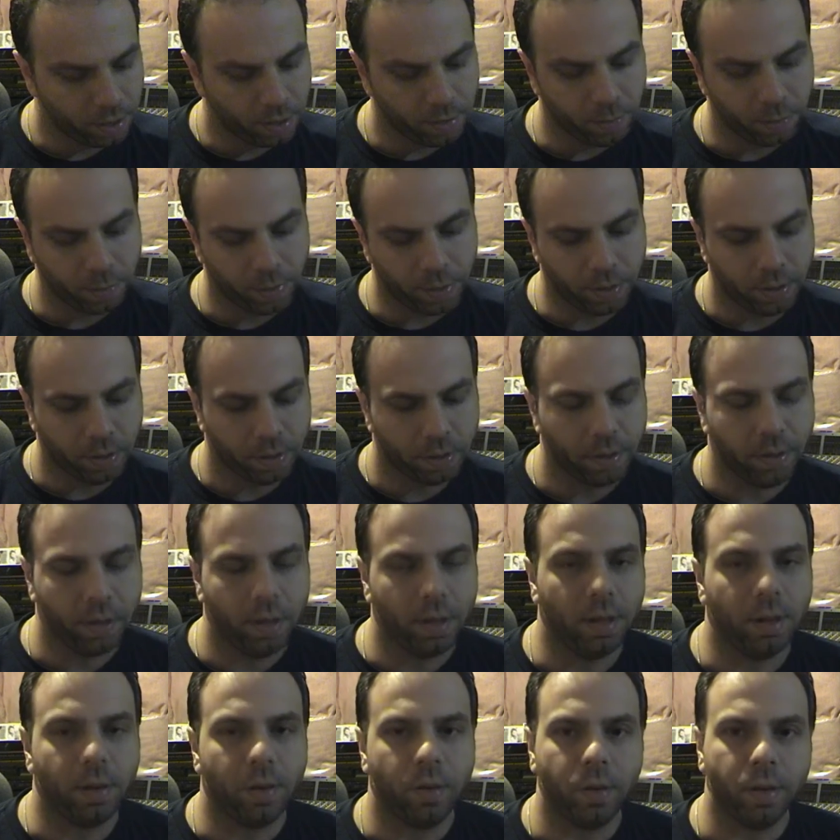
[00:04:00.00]
come with
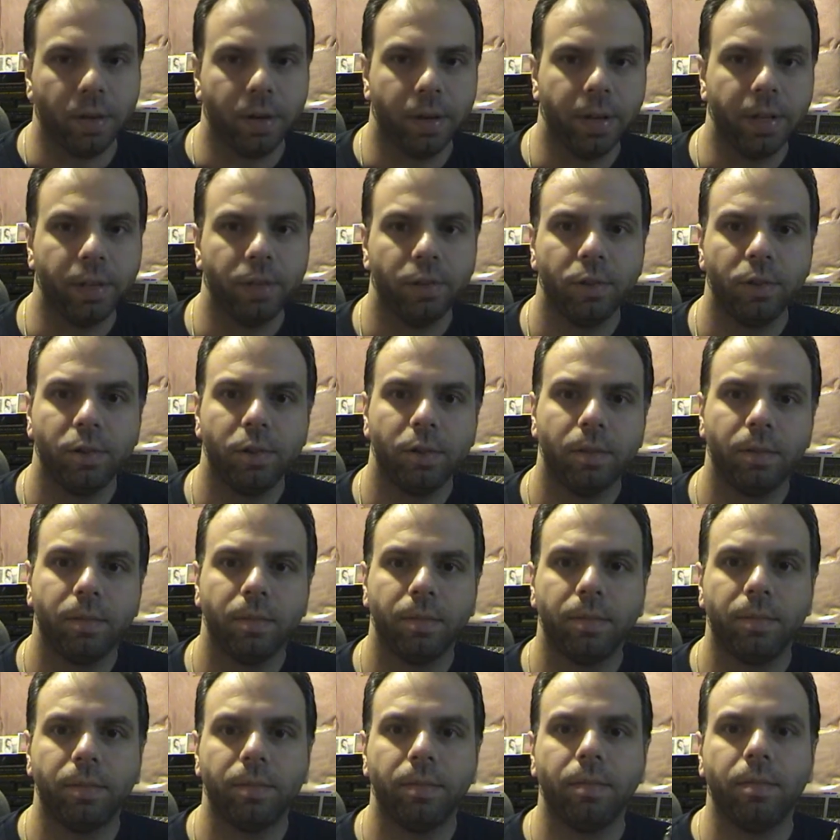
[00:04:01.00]
the 1/4 inch
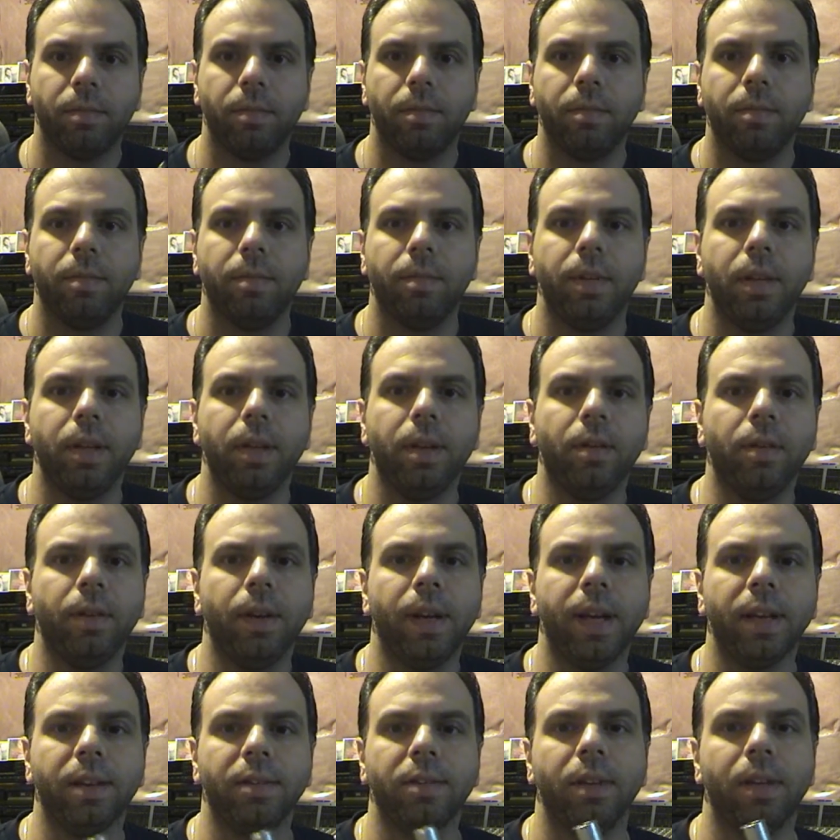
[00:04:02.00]

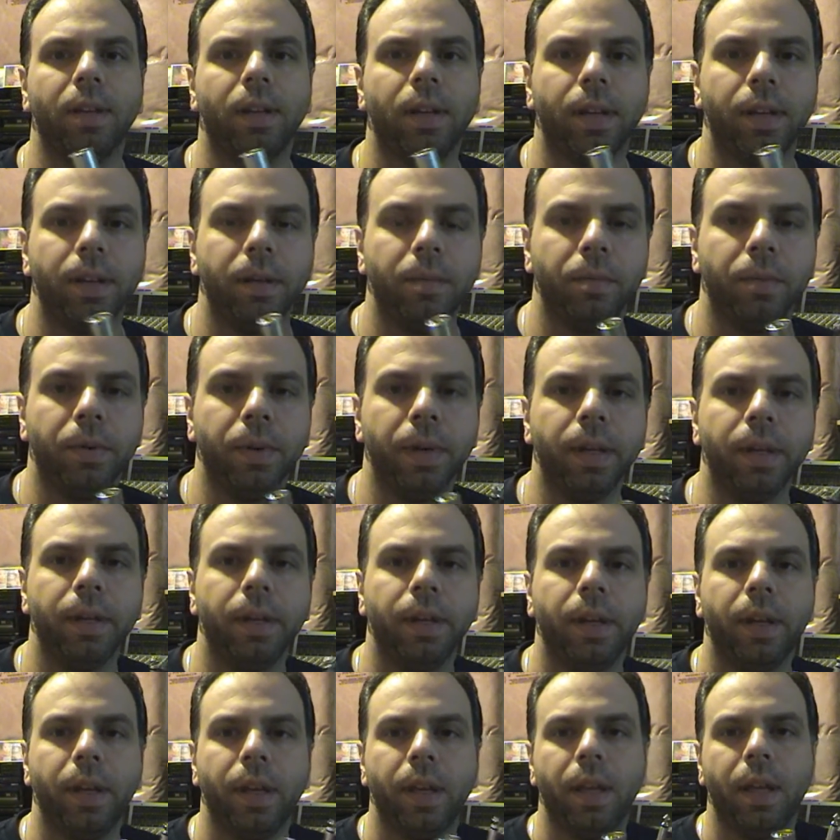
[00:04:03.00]
or XLR input.
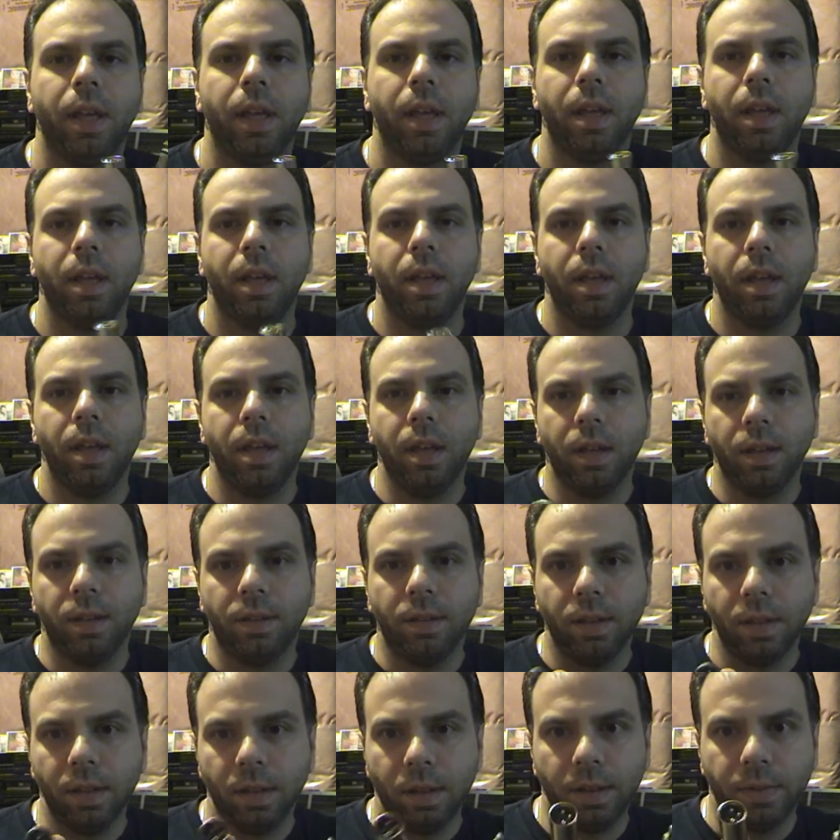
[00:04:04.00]
You can
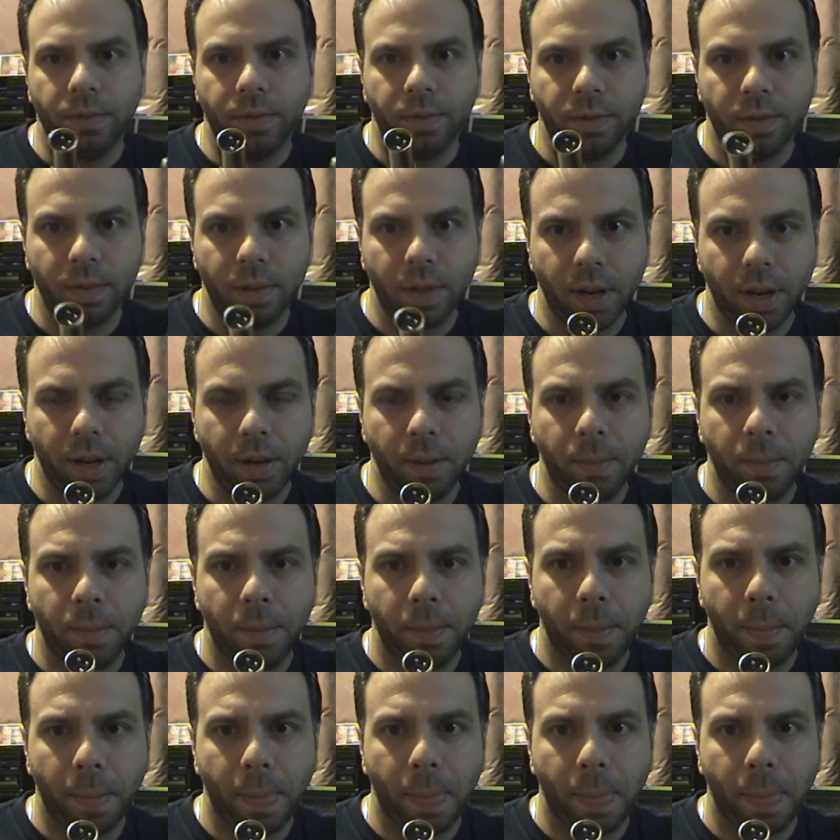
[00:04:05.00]
see the difference there.